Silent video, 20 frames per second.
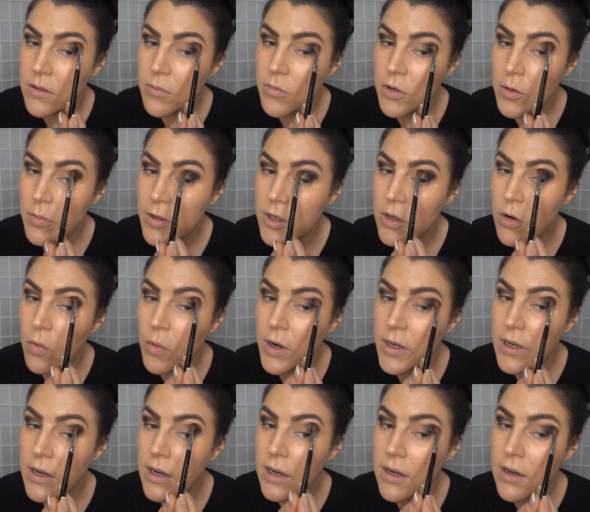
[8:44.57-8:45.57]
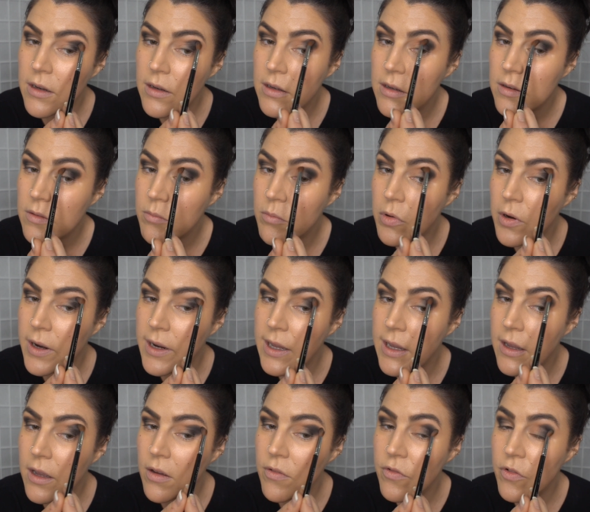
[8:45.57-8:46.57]
Probably not one you're going to break
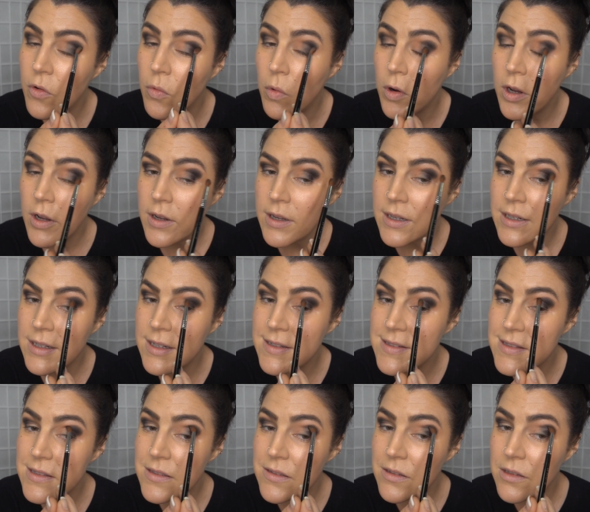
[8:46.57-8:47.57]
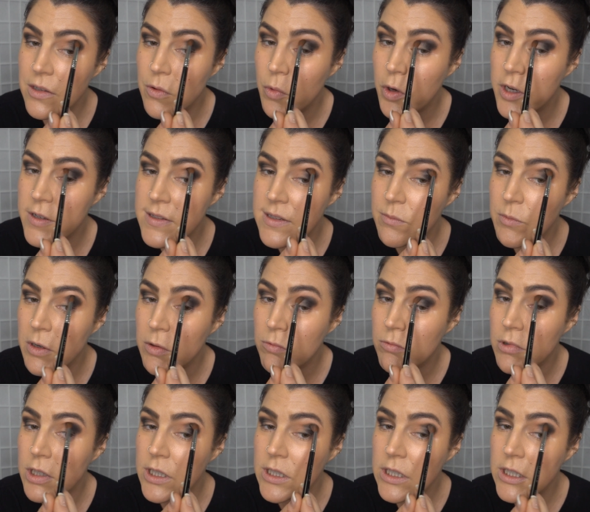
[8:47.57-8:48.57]
out for work unless you work somewhere
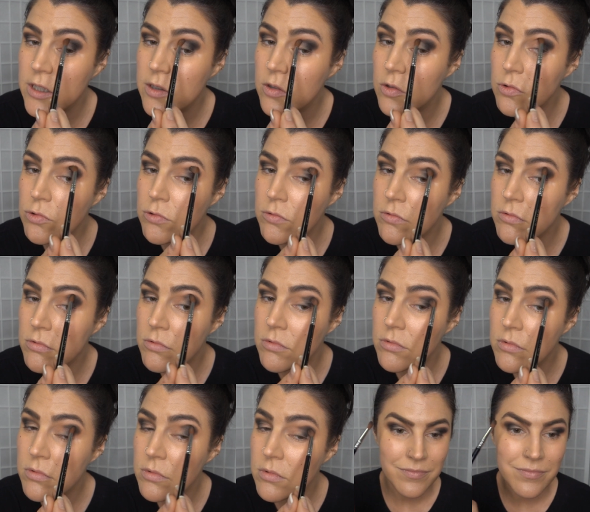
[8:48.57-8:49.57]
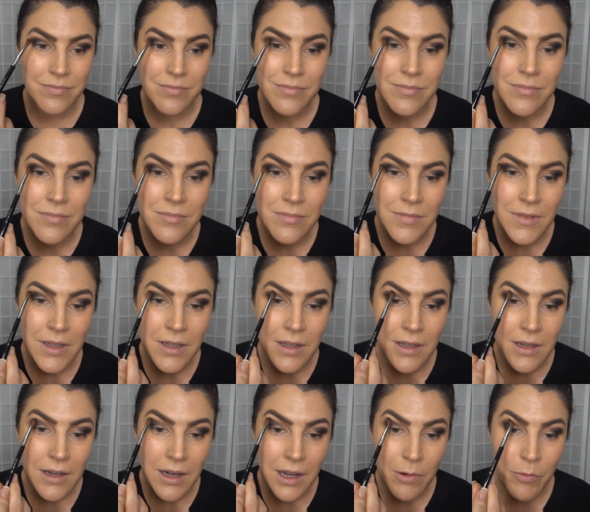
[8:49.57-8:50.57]
really cool.
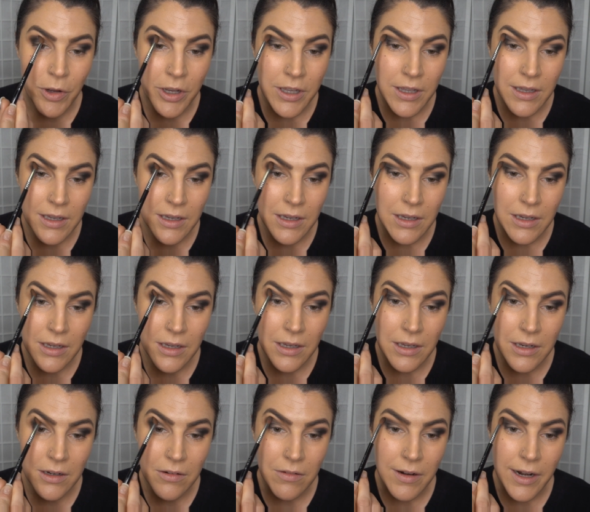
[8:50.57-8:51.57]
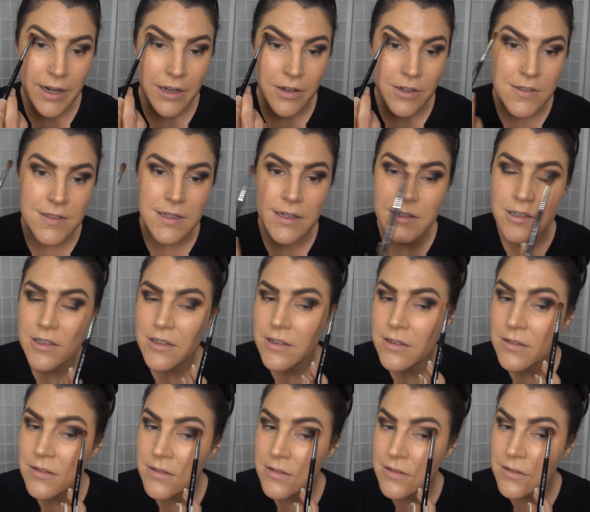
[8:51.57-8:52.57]
I work in a radio
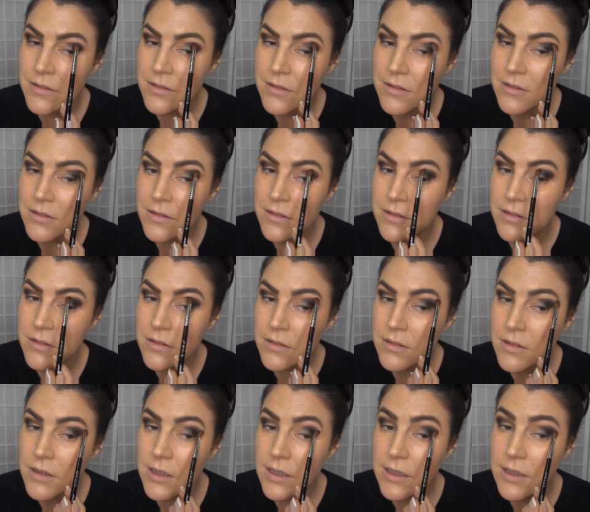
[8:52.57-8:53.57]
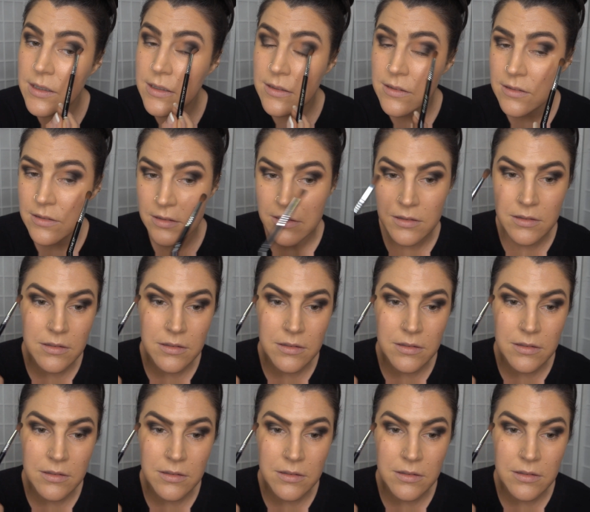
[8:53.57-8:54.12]
station, and